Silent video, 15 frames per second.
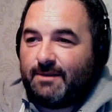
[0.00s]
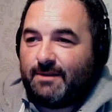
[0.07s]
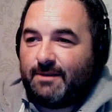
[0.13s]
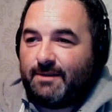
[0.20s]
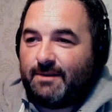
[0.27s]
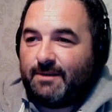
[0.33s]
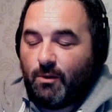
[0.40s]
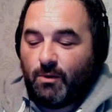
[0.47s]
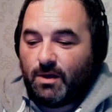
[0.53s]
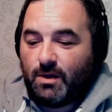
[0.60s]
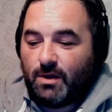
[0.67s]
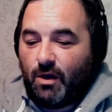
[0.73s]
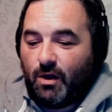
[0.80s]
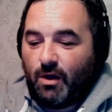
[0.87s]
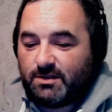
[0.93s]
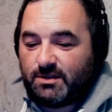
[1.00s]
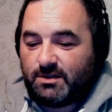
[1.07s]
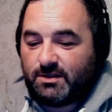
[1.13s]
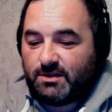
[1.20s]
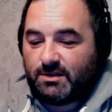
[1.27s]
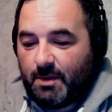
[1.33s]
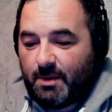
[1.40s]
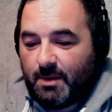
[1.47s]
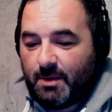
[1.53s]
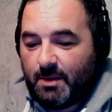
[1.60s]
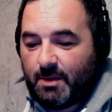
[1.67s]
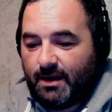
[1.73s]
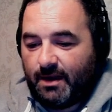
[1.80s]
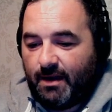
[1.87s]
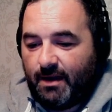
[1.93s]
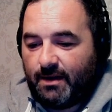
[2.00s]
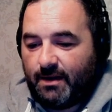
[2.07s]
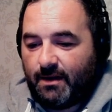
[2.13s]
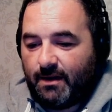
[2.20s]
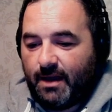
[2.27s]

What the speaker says: Now, I seen a comment in here earlier